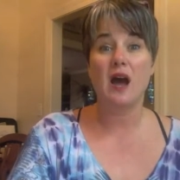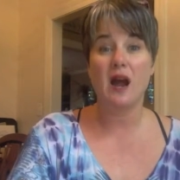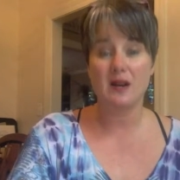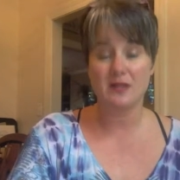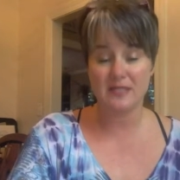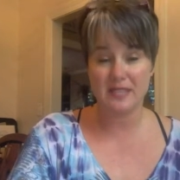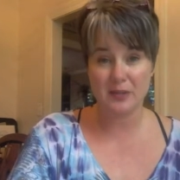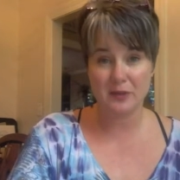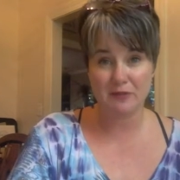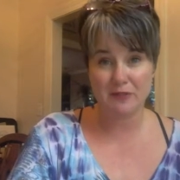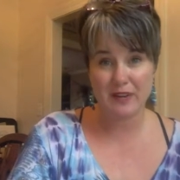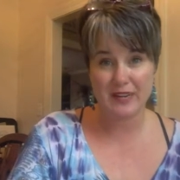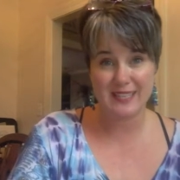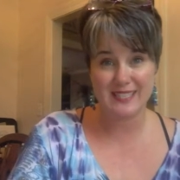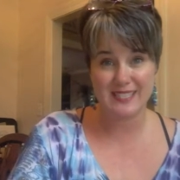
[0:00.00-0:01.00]
our Sacred
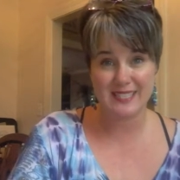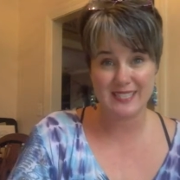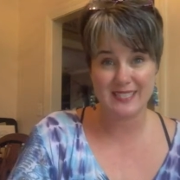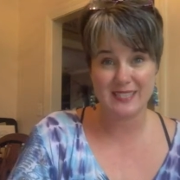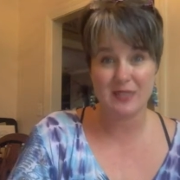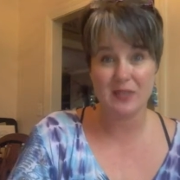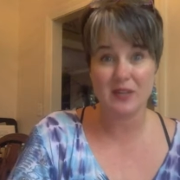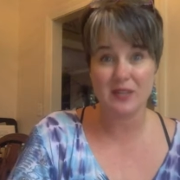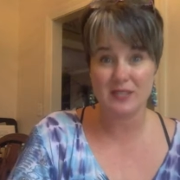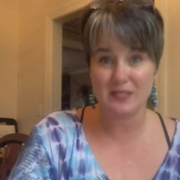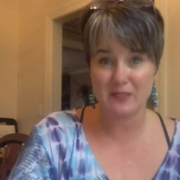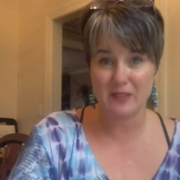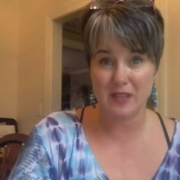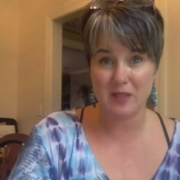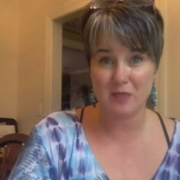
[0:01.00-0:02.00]
Frankincense that is
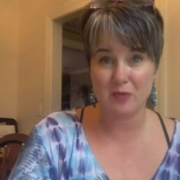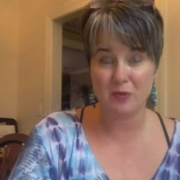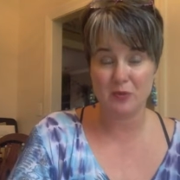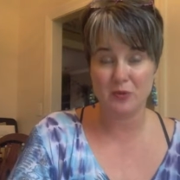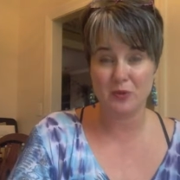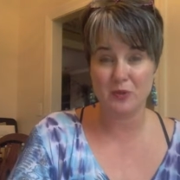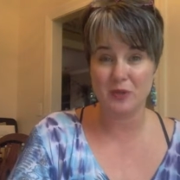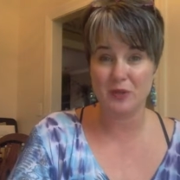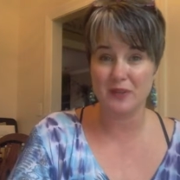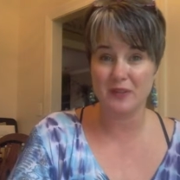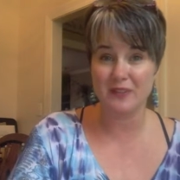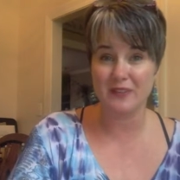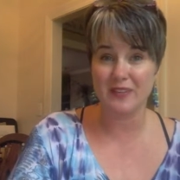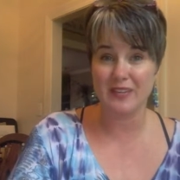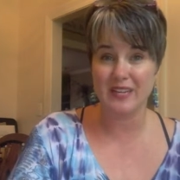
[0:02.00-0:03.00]
available through Young
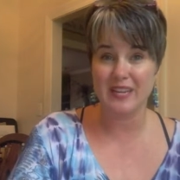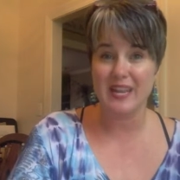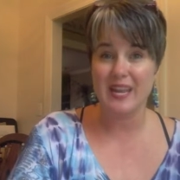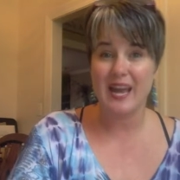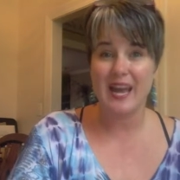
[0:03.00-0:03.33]
Living.